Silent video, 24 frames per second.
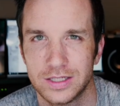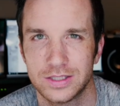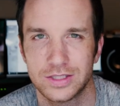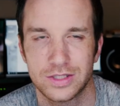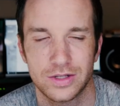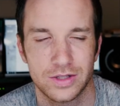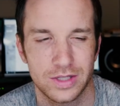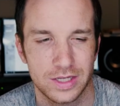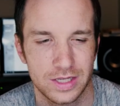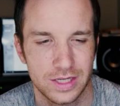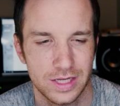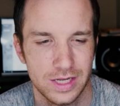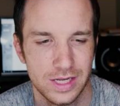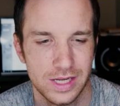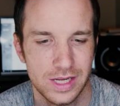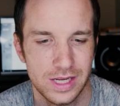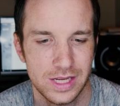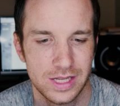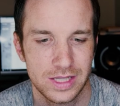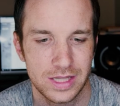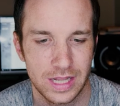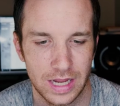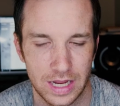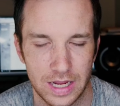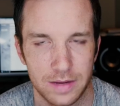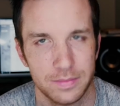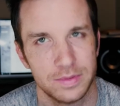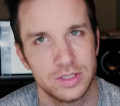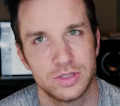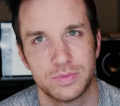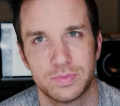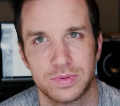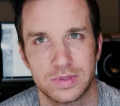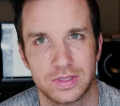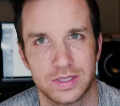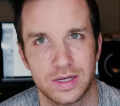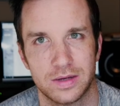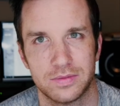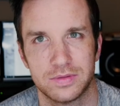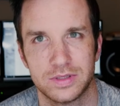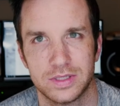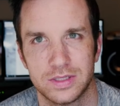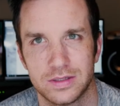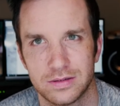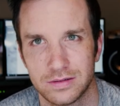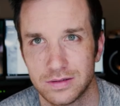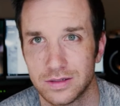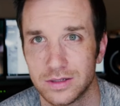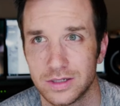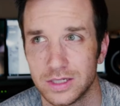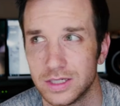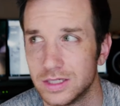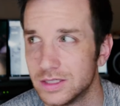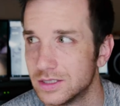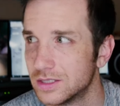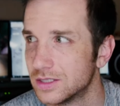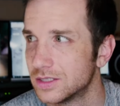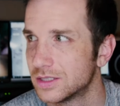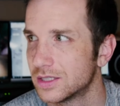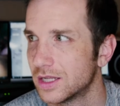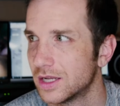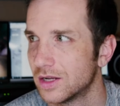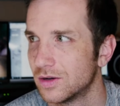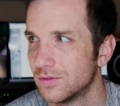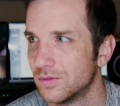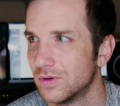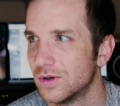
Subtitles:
So the image perception really is just like,